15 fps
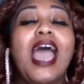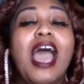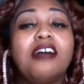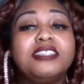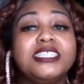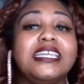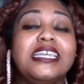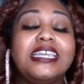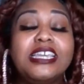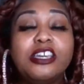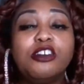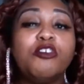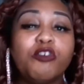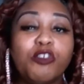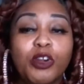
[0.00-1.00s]
have to
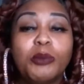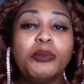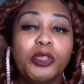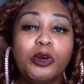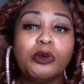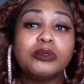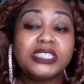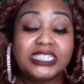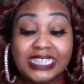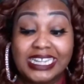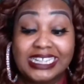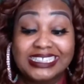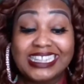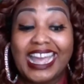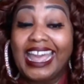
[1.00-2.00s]
heal from those
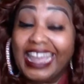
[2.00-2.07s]
things